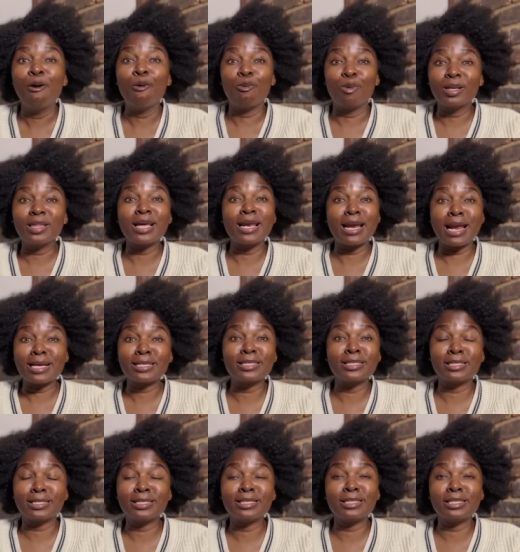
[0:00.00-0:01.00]
with a
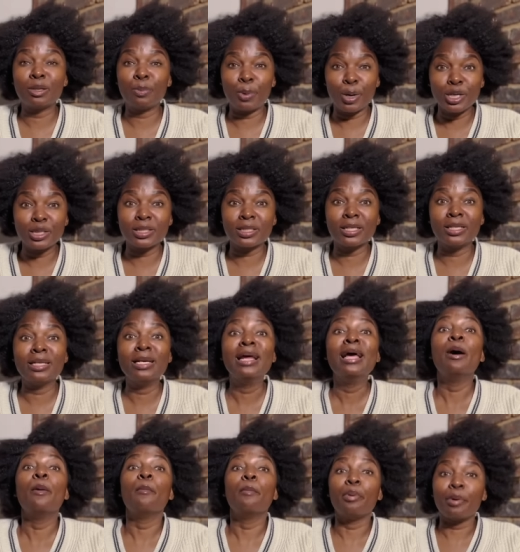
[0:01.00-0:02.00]
narcissistic person
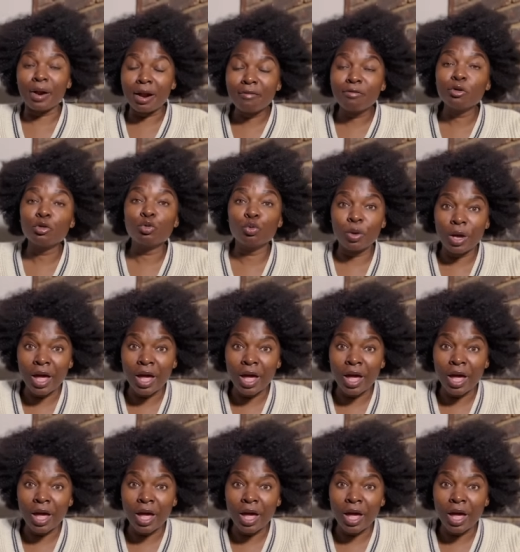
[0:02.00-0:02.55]
bravo to